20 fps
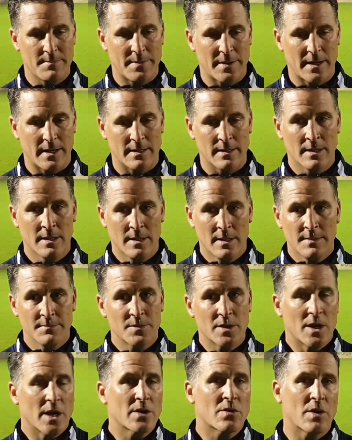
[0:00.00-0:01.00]
But,
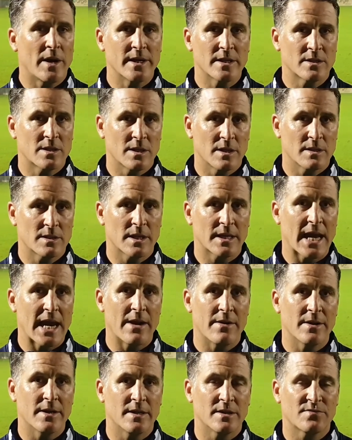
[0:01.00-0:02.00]
you know, credit to
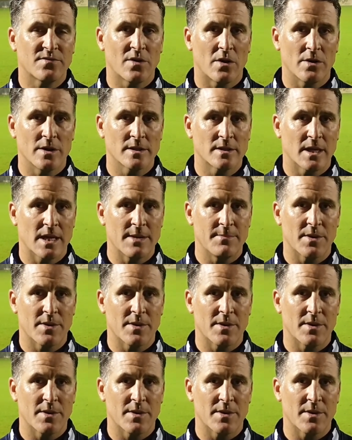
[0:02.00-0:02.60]
Garrett and his Floreat team.